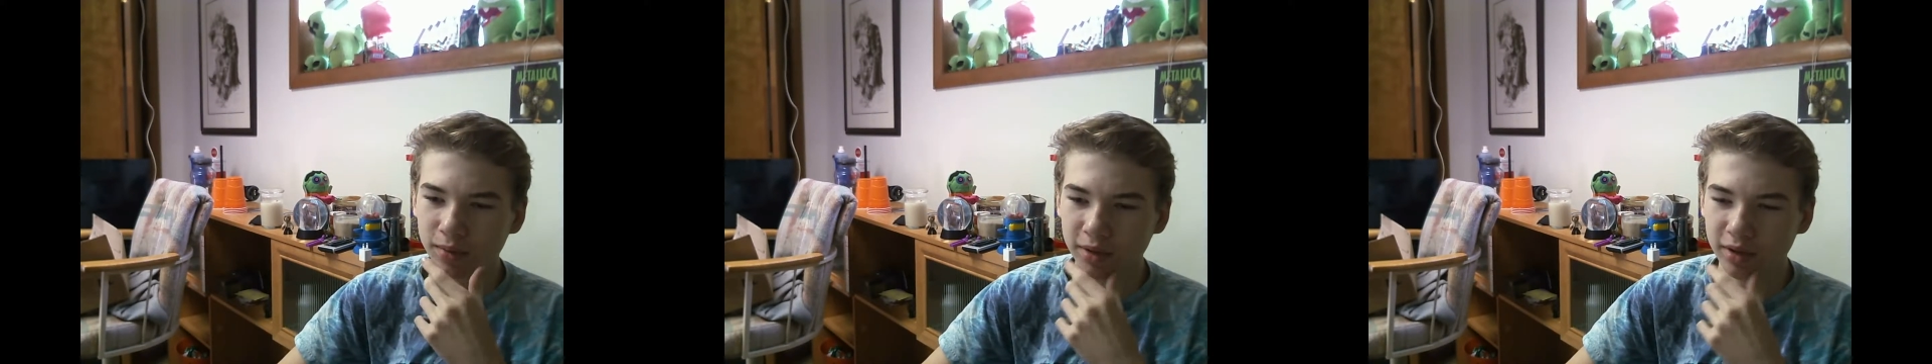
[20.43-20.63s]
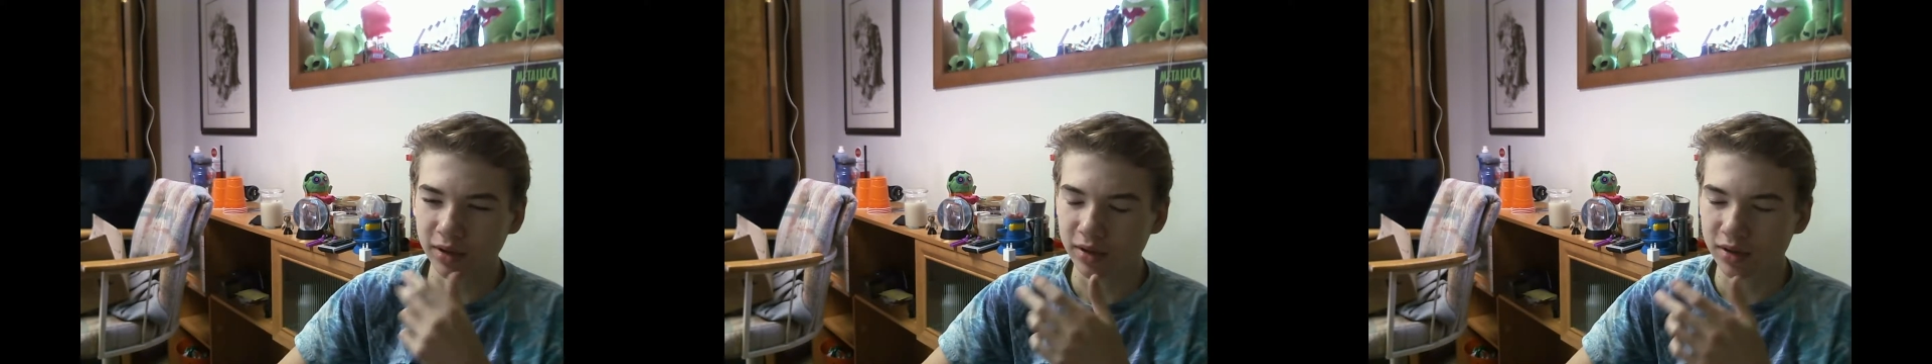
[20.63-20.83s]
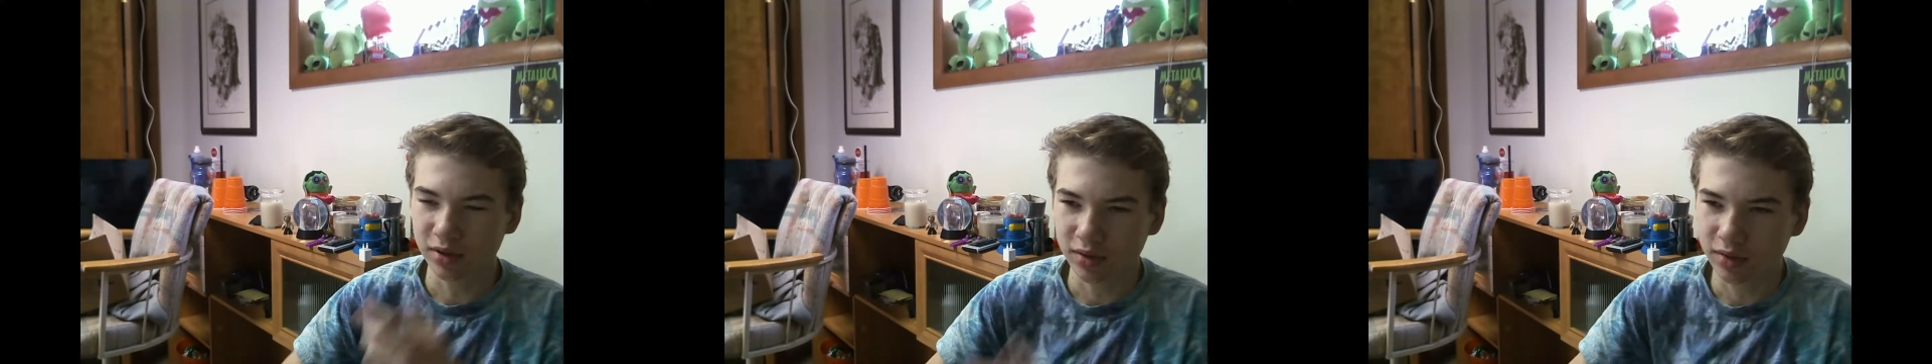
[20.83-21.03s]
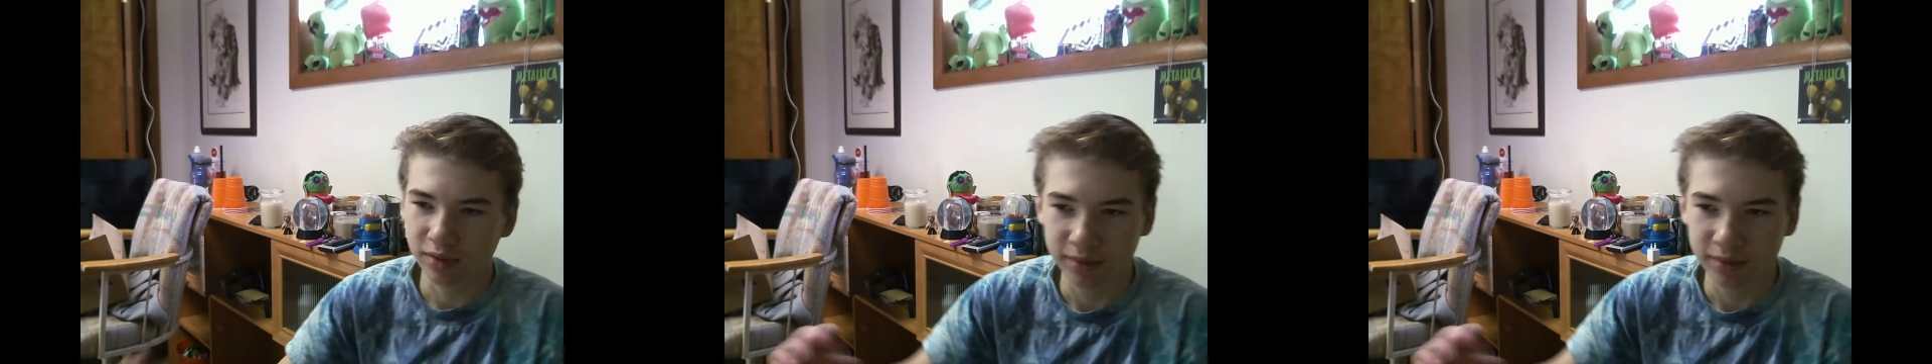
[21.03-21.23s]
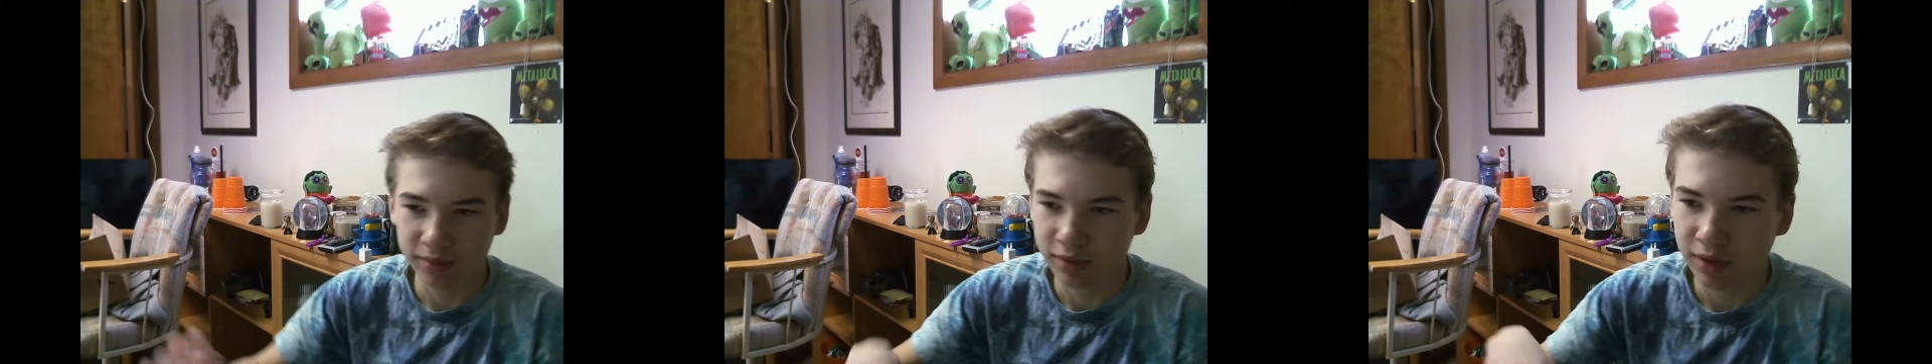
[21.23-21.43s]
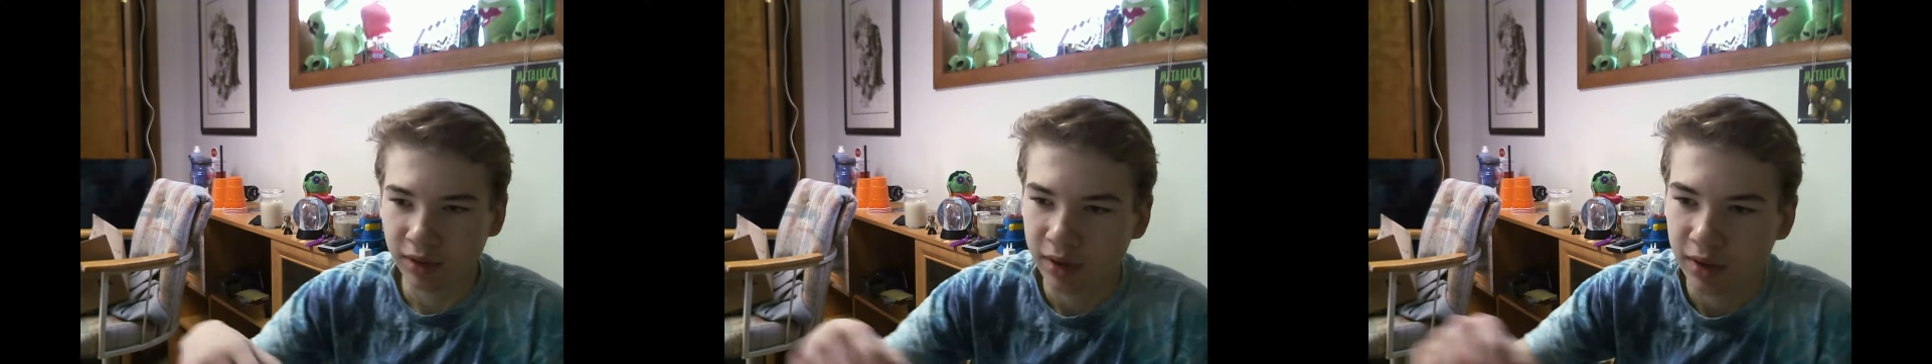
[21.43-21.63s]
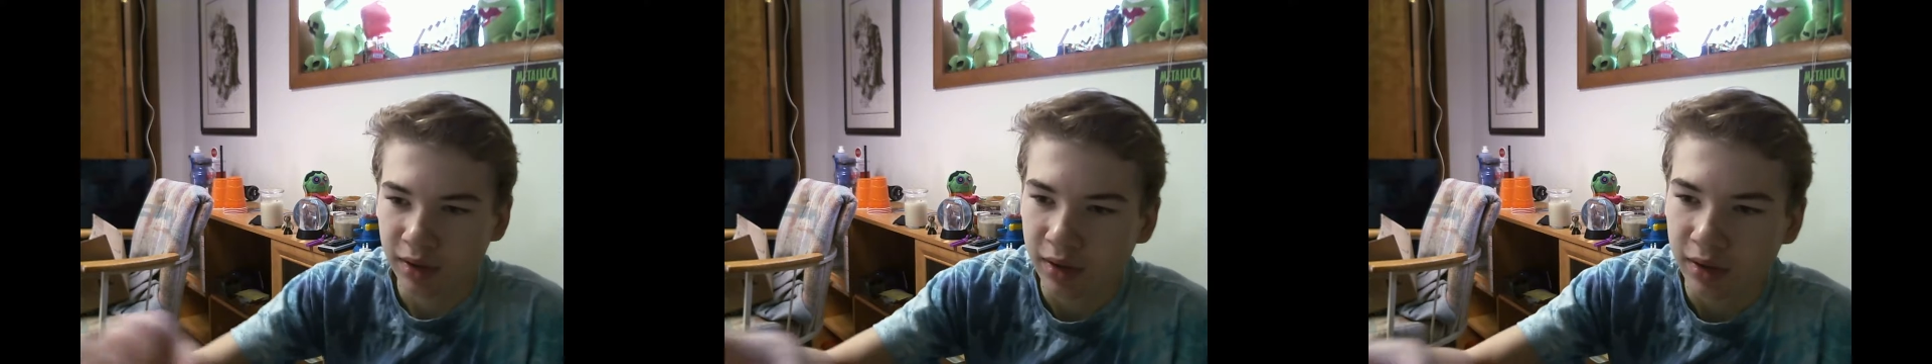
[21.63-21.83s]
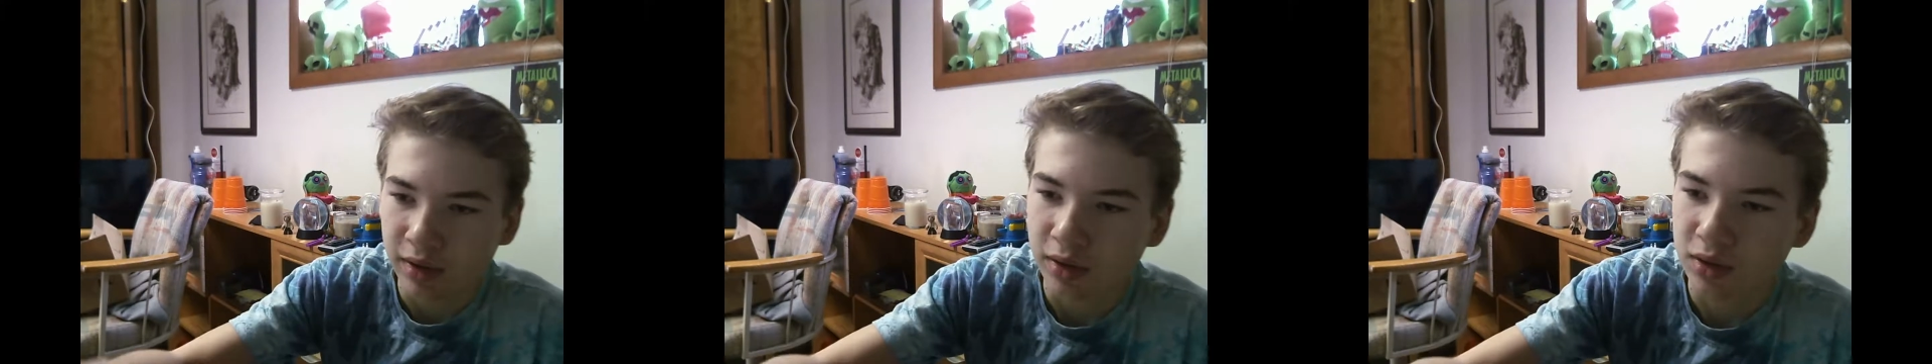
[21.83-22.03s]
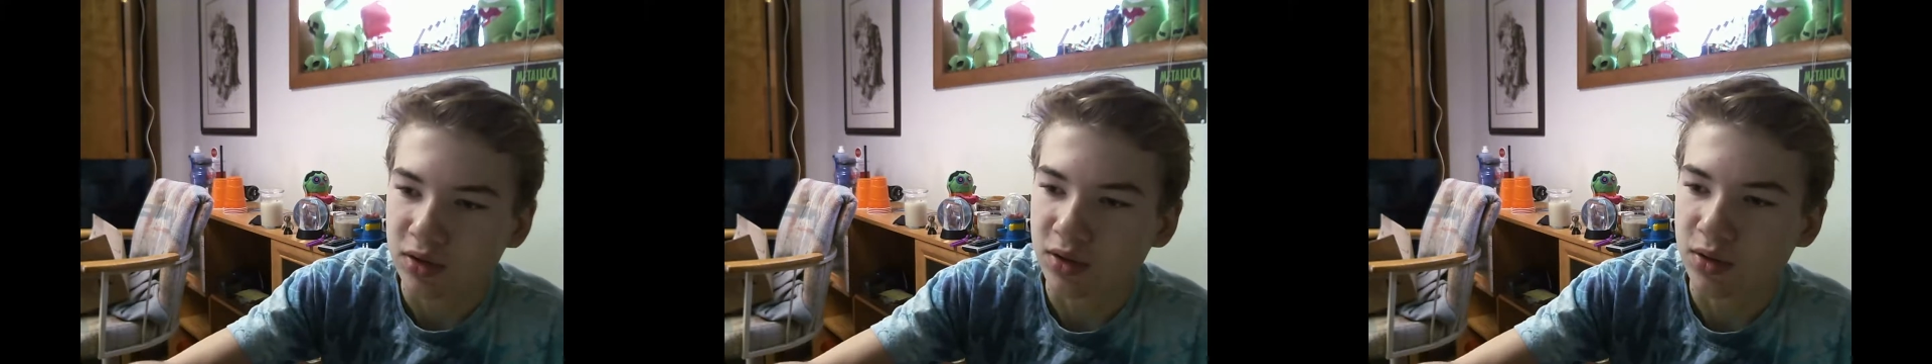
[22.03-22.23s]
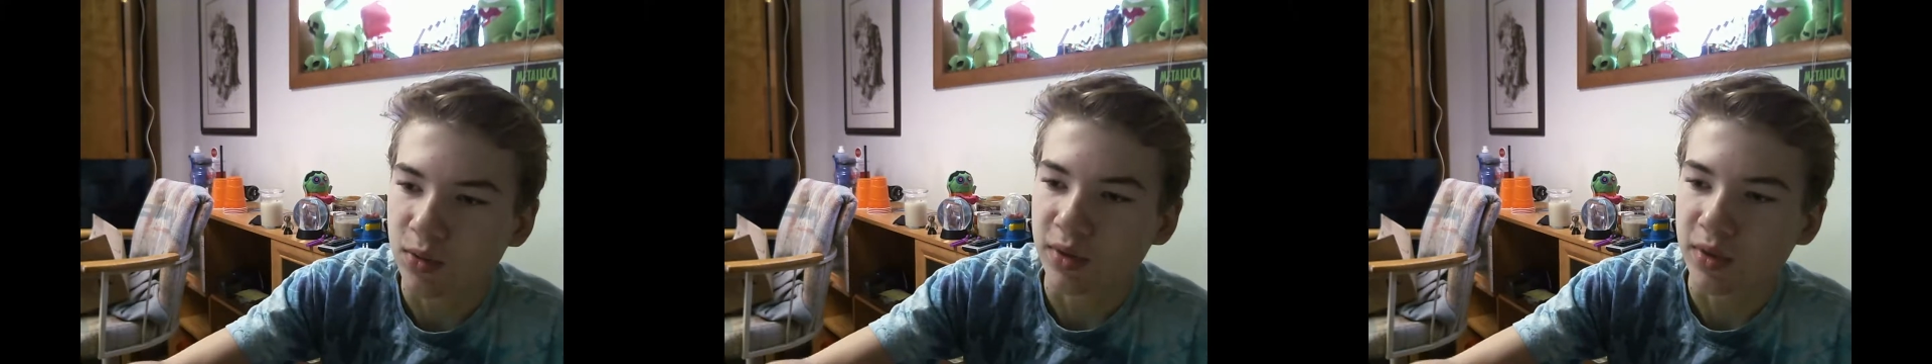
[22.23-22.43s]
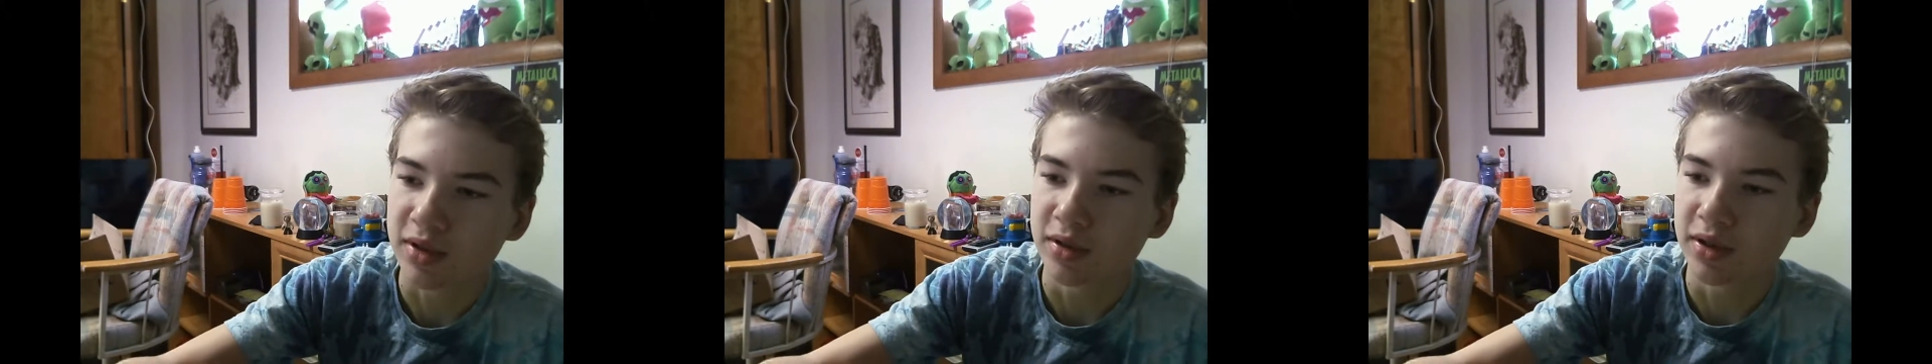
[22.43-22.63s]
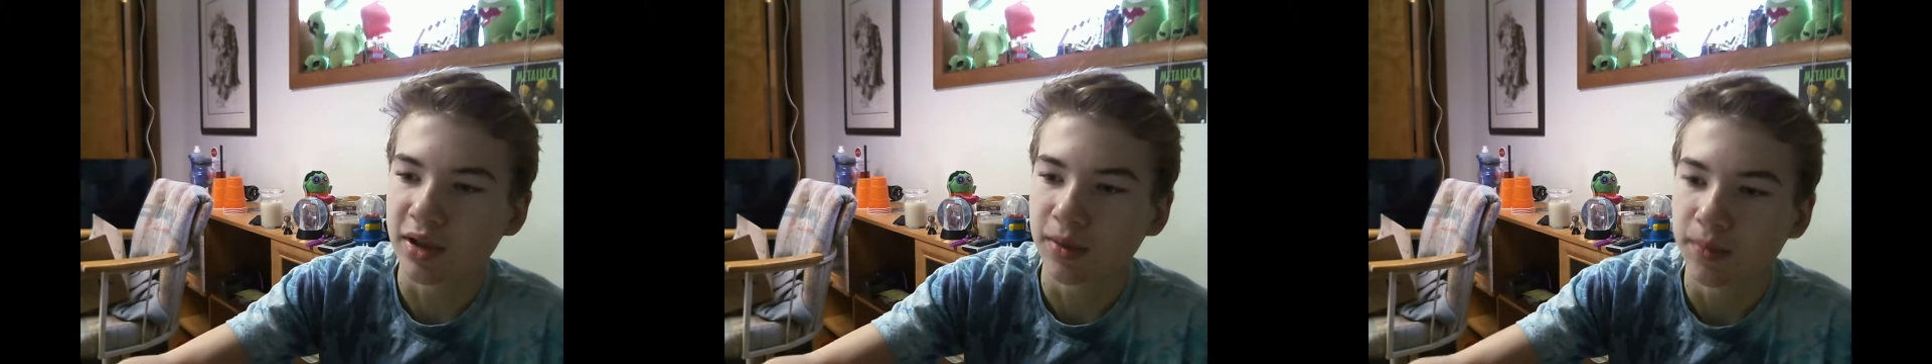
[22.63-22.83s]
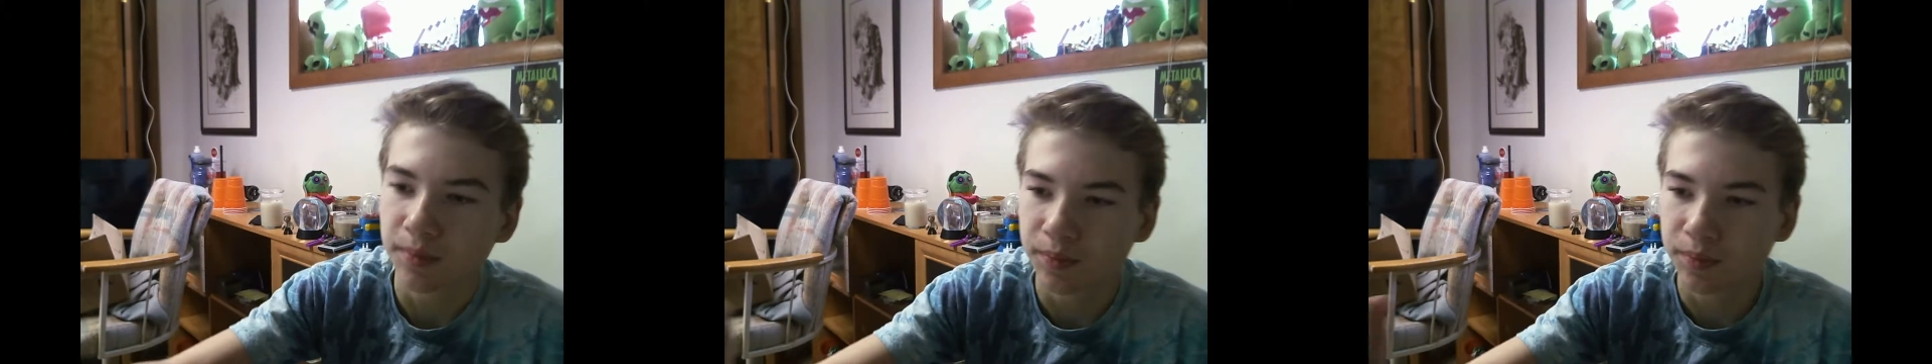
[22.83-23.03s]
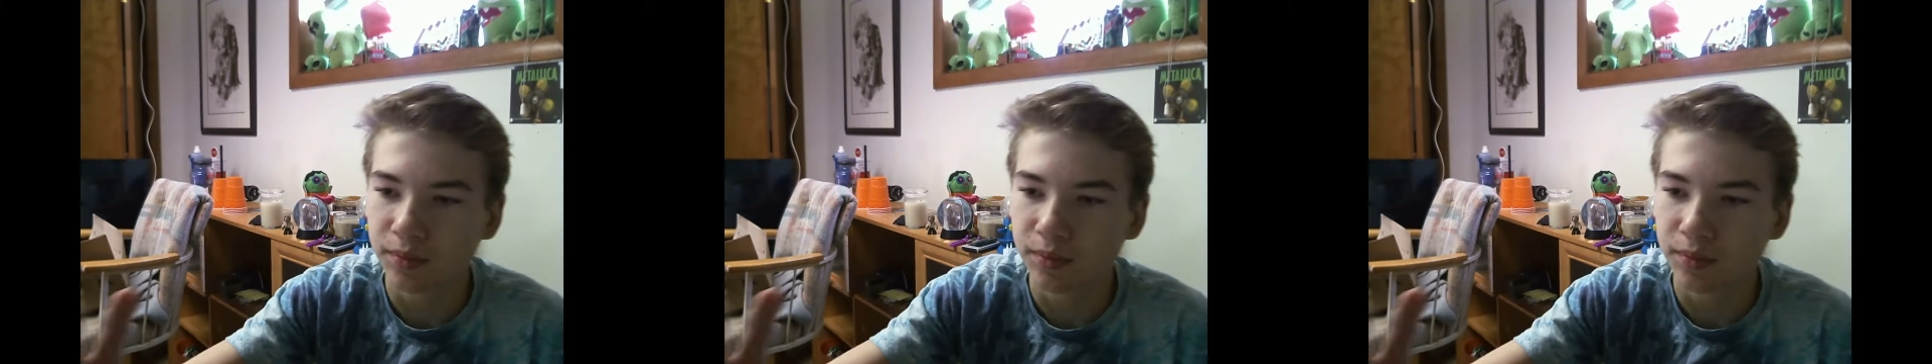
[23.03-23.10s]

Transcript: because it's just a waste of time.